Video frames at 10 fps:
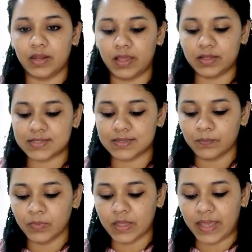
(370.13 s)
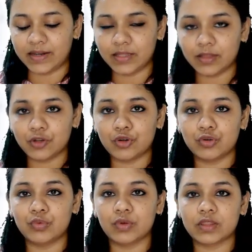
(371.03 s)
It's anything to do
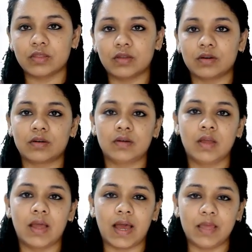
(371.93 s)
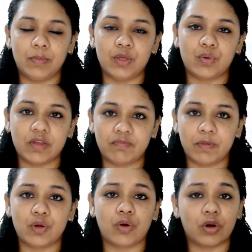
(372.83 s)
with the IPO,
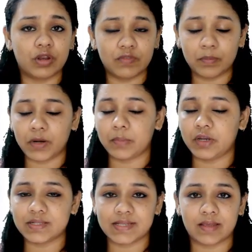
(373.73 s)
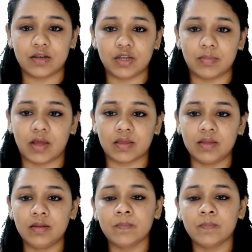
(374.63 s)
FPO, or even primary and secondary market.